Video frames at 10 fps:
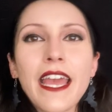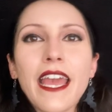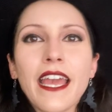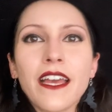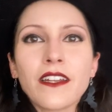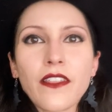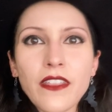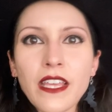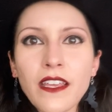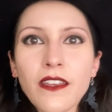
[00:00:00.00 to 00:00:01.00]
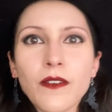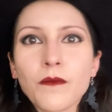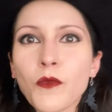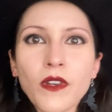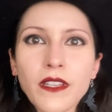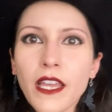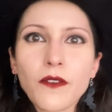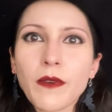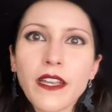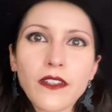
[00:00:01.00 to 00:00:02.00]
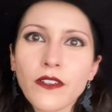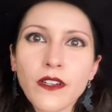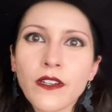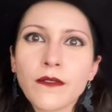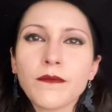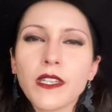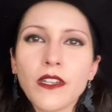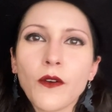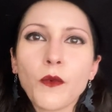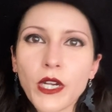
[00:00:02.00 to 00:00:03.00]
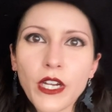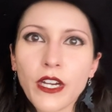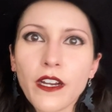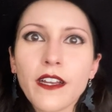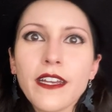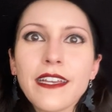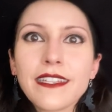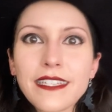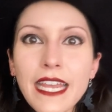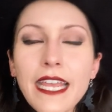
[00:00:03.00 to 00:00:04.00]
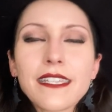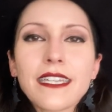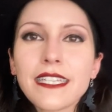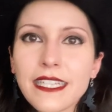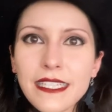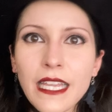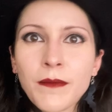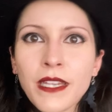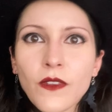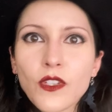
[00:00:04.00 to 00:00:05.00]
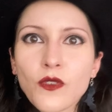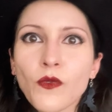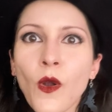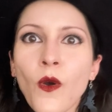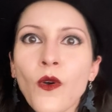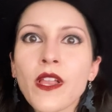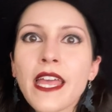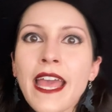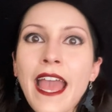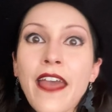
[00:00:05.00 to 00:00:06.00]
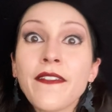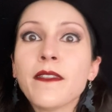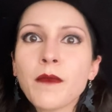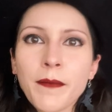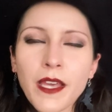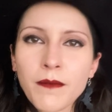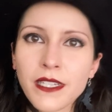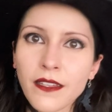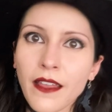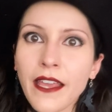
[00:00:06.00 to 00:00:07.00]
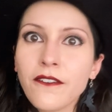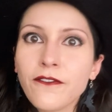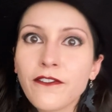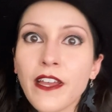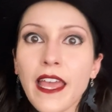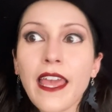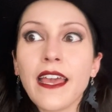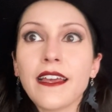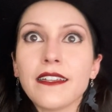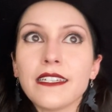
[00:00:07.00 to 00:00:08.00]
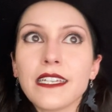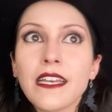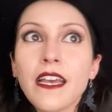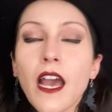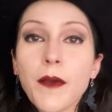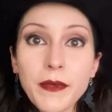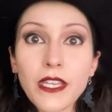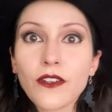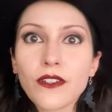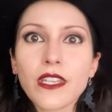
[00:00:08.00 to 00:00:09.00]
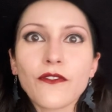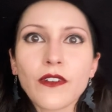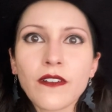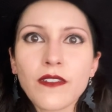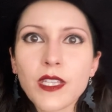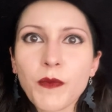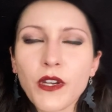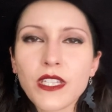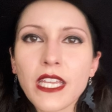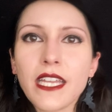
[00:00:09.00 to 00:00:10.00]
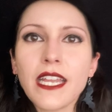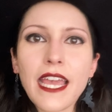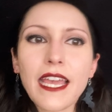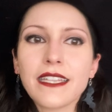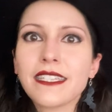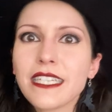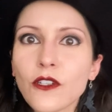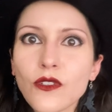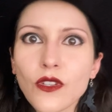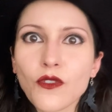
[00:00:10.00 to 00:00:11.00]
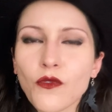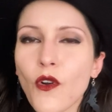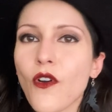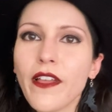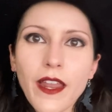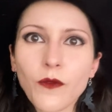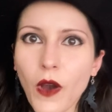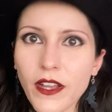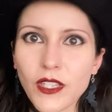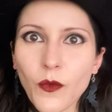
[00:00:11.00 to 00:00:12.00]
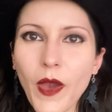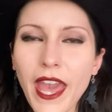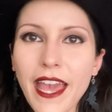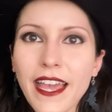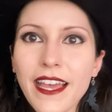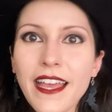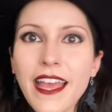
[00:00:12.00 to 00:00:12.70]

and the more like regular, worker stays, and he's examining the scroll. And then the mummy comes to life and appears in front of this person and steals the scroll and walks away.